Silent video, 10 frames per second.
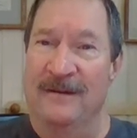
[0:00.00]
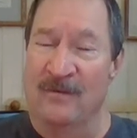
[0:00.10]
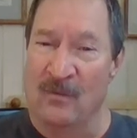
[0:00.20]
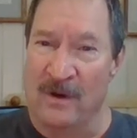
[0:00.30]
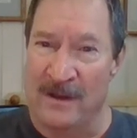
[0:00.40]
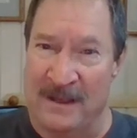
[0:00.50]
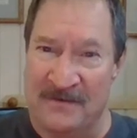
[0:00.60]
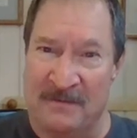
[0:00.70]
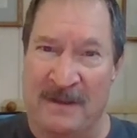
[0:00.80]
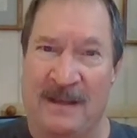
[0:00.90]
one has
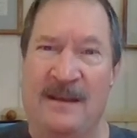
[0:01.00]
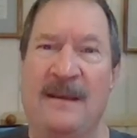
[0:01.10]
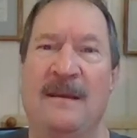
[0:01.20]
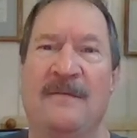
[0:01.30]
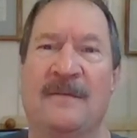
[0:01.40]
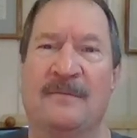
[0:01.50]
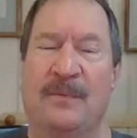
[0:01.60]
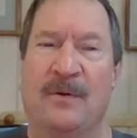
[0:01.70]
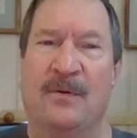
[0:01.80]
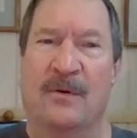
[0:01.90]
to be even
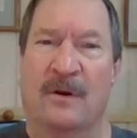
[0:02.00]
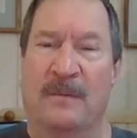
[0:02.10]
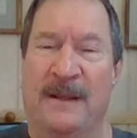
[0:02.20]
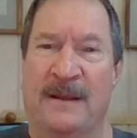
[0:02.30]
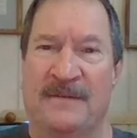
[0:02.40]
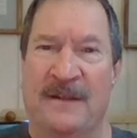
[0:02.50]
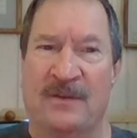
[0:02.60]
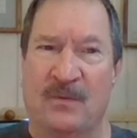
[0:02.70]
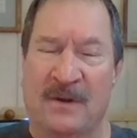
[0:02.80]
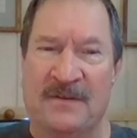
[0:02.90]
purer, because that's
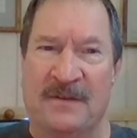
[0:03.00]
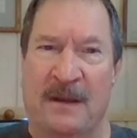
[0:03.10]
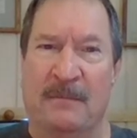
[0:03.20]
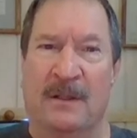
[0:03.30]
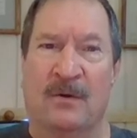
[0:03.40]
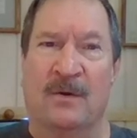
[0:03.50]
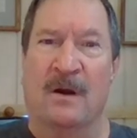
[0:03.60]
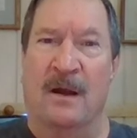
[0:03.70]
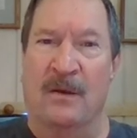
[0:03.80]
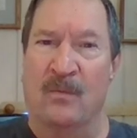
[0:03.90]
one step below God.